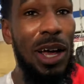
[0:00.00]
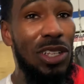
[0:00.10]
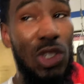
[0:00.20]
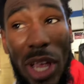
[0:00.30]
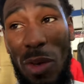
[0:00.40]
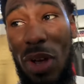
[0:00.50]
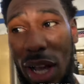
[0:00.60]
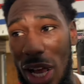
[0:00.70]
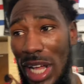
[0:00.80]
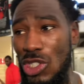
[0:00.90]
I, I train
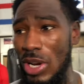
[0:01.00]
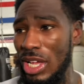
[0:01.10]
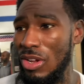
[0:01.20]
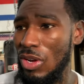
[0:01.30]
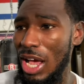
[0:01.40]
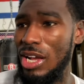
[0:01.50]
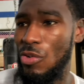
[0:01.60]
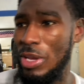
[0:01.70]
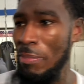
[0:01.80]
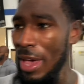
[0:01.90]
with I train on
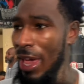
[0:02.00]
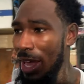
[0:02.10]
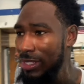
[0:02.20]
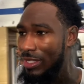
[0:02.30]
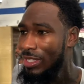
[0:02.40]
concrete bags.